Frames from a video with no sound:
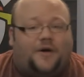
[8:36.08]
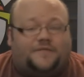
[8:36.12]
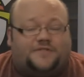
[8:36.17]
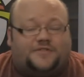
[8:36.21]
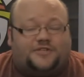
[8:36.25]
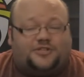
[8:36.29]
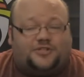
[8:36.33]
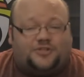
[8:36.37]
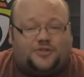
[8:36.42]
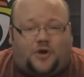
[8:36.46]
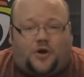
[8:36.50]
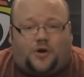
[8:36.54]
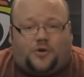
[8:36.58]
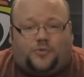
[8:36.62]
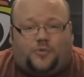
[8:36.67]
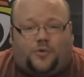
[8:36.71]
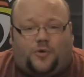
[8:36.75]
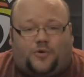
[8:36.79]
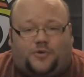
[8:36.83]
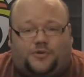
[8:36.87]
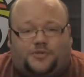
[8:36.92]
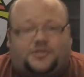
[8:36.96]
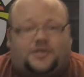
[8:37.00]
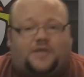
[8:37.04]
of Star
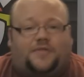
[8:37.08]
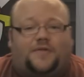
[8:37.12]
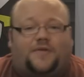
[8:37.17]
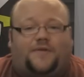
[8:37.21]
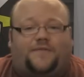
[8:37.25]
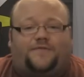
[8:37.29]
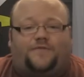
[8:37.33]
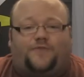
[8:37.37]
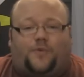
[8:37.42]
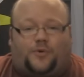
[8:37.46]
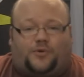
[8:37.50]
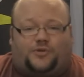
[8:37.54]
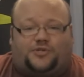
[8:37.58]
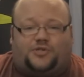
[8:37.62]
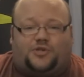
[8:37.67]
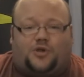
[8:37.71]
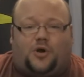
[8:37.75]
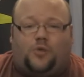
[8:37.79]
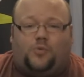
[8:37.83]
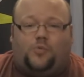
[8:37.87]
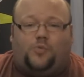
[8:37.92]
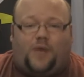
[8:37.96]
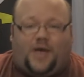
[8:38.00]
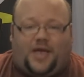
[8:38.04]
Wars The Force
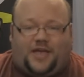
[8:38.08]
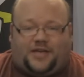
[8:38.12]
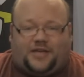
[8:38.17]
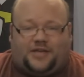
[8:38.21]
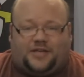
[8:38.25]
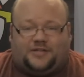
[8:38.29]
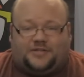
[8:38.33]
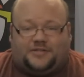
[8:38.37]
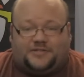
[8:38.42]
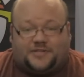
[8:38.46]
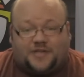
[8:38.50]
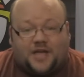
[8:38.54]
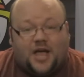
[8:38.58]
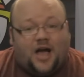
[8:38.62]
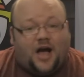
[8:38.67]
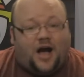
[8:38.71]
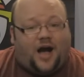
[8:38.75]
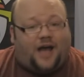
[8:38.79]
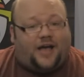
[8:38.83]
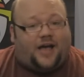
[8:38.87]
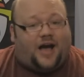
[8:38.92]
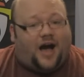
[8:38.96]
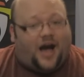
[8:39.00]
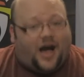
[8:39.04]
Awakens.
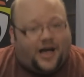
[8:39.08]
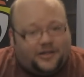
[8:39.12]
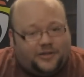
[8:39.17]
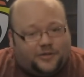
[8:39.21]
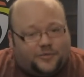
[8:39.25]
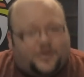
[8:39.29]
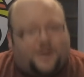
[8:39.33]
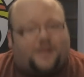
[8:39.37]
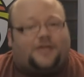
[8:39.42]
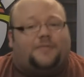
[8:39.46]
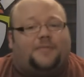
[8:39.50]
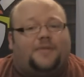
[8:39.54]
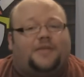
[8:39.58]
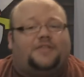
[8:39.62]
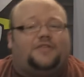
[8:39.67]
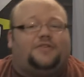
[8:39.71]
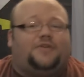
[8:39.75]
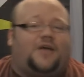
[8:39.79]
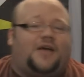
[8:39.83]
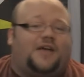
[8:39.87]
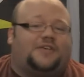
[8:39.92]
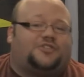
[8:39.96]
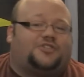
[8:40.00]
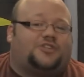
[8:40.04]
I highly recommend that
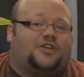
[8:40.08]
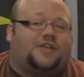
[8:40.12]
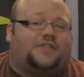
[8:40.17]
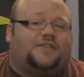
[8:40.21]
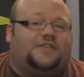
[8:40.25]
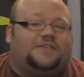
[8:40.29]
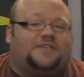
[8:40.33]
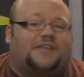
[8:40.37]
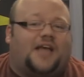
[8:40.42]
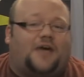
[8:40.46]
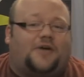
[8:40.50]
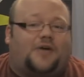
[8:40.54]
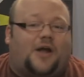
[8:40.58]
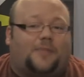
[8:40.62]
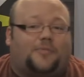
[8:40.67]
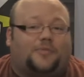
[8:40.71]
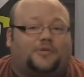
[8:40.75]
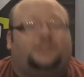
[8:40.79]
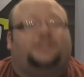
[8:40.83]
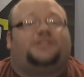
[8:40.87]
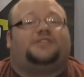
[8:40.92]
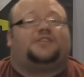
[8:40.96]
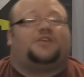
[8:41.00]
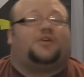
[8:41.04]
you guys check these out. I'm
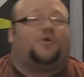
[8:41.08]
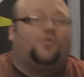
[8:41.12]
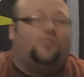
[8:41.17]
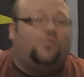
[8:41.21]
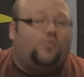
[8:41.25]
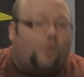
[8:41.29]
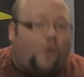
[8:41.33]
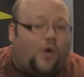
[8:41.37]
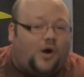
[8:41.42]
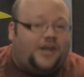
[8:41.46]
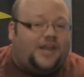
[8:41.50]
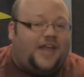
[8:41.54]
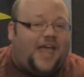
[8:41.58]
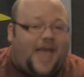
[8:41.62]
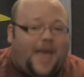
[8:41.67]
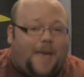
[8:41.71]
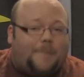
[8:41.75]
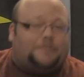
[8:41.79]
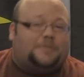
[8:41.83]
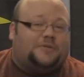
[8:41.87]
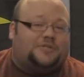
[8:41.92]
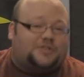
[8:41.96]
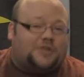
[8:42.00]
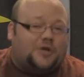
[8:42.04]
releasing one
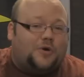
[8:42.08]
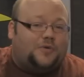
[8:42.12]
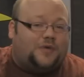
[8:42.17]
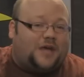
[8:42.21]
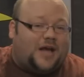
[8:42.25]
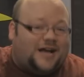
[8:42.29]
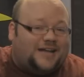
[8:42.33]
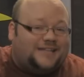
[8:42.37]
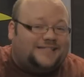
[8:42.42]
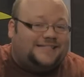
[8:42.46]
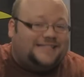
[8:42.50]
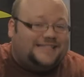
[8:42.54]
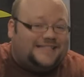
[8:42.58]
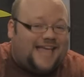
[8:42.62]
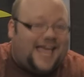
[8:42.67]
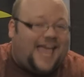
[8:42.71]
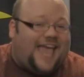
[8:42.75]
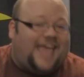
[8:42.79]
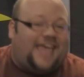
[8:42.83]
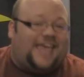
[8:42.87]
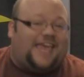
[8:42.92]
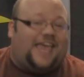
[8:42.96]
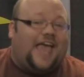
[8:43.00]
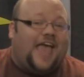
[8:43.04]
episode a
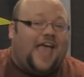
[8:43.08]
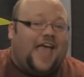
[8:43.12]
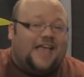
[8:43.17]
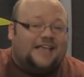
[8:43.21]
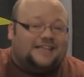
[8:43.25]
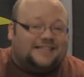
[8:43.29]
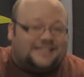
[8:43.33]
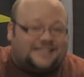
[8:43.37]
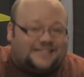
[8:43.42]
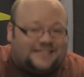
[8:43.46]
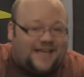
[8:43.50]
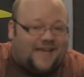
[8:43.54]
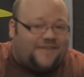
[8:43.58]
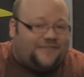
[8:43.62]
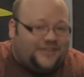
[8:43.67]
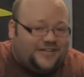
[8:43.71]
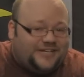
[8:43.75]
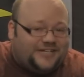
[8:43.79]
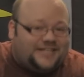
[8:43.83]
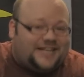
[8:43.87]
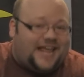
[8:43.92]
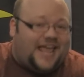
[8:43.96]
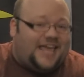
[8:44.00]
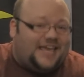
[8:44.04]
day.
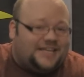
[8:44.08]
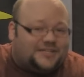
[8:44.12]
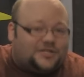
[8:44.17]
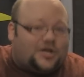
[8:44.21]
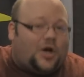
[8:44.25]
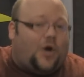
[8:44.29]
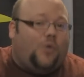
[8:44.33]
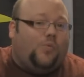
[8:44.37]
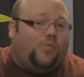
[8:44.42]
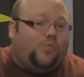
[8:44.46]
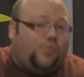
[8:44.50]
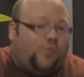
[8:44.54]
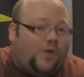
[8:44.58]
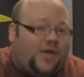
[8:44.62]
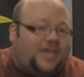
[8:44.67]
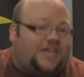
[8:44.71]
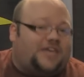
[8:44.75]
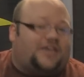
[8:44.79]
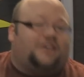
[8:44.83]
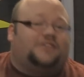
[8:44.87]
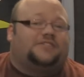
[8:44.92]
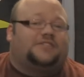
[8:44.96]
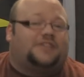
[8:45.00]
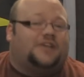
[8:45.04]
7 days a
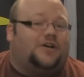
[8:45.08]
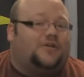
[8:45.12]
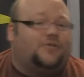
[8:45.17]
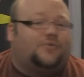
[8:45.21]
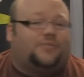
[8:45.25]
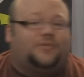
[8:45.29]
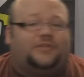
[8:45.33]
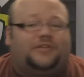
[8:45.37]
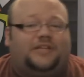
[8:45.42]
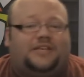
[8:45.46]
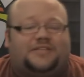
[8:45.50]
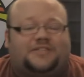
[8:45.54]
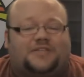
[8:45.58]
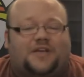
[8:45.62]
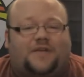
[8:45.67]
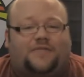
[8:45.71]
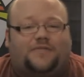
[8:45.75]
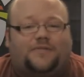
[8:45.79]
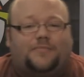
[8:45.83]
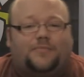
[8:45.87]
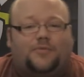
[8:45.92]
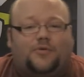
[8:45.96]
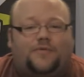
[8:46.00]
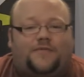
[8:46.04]
week until the release of
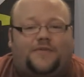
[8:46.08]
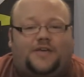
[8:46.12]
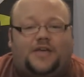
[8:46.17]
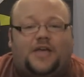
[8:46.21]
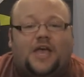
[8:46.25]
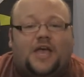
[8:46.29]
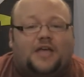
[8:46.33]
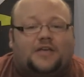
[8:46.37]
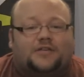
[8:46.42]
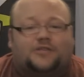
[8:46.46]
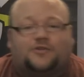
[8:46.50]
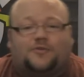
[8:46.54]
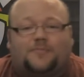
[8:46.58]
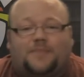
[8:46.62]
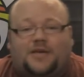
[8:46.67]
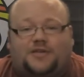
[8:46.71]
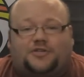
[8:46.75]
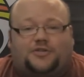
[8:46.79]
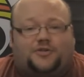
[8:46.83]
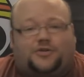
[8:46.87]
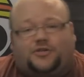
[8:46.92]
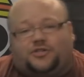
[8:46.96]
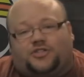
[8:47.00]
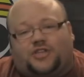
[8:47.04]
the movie, so make
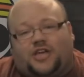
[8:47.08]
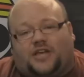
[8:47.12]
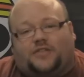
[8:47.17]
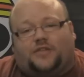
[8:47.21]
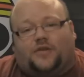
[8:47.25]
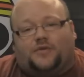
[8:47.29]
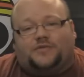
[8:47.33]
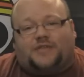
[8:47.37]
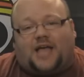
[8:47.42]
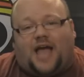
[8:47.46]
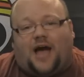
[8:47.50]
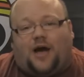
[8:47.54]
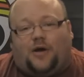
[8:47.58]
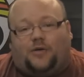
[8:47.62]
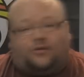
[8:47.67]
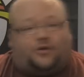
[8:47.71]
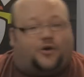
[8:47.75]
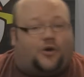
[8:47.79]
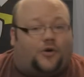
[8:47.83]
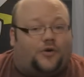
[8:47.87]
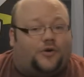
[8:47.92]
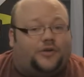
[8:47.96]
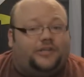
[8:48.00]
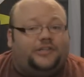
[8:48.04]
sure to check those out.
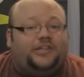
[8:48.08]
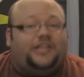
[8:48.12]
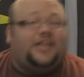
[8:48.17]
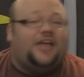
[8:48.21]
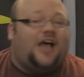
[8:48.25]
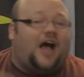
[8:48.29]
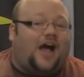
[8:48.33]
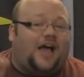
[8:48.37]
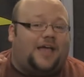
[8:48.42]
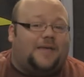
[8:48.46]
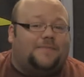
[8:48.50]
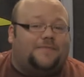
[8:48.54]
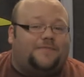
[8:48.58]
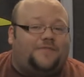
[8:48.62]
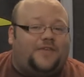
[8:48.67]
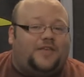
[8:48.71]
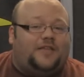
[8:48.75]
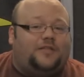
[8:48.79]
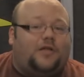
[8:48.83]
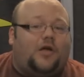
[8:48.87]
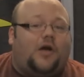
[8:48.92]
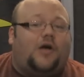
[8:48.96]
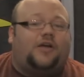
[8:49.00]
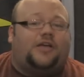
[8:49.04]
Currently, I am
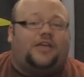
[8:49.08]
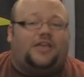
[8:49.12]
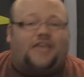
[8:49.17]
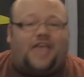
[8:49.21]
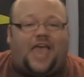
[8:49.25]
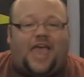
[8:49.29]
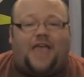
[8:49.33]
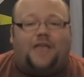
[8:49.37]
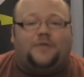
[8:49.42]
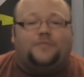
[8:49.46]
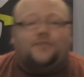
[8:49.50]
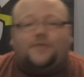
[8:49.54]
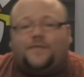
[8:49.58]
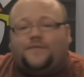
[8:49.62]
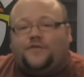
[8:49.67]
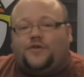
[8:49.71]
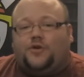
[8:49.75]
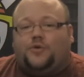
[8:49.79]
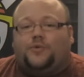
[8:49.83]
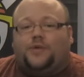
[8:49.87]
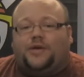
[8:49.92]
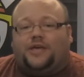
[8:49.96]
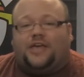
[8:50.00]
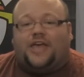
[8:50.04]
vlogging and
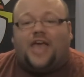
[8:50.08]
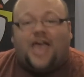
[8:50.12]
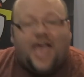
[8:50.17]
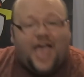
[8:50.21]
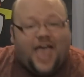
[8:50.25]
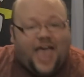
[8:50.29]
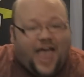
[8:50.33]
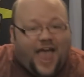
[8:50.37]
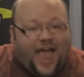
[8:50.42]
reviewing